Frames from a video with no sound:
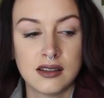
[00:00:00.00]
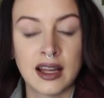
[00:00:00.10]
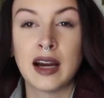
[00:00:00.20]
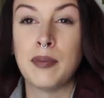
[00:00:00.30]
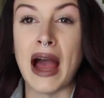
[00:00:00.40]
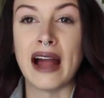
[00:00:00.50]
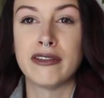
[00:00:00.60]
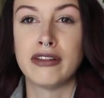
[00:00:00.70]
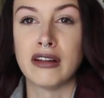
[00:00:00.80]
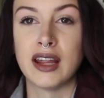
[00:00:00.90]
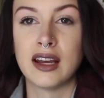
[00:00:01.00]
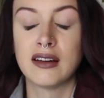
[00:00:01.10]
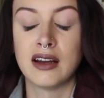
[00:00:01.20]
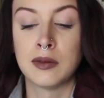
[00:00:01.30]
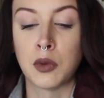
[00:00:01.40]
like a bad
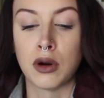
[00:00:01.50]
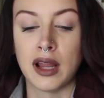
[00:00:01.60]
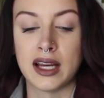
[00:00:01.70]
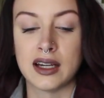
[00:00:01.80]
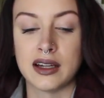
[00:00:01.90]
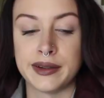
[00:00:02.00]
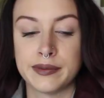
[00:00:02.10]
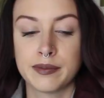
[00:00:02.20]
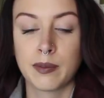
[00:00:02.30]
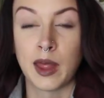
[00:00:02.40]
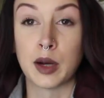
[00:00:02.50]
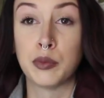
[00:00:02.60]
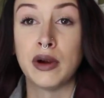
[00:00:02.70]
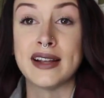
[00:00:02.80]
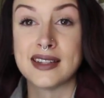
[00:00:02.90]
feeling and more like a
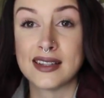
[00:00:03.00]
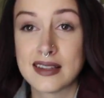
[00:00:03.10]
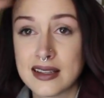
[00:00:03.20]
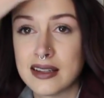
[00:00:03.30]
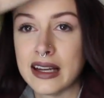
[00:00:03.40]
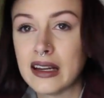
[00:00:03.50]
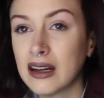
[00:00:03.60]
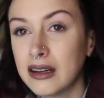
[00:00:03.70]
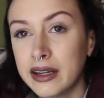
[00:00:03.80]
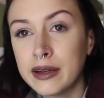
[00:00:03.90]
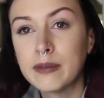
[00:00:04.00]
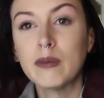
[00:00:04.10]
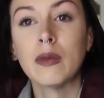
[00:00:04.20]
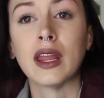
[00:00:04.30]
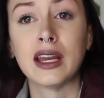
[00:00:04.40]
presence, like
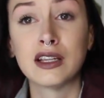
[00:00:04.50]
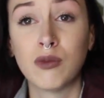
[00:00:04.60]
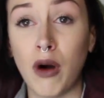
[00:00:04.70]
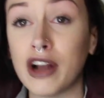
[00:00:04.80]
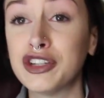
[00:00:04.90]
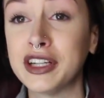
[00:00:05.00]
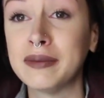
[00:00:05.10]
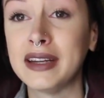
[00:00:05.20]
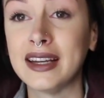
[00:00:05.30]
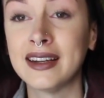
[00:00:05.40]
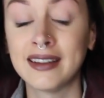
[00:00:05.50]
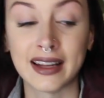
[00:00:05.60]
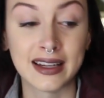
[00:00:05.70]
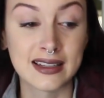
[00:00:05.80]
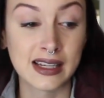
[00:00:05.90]
he's watching me,
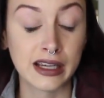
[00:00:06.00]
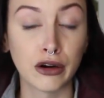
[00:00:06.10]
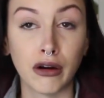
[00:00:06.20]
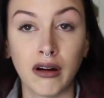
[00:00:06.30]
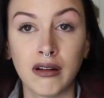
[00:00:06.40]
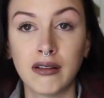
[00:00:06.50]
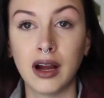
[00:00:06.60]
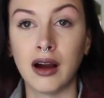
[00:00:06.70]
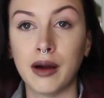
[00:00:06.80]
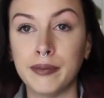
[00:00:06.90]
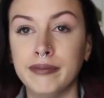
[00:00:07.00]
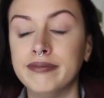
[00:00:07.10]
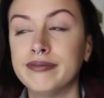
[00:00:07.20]
like he's here. God,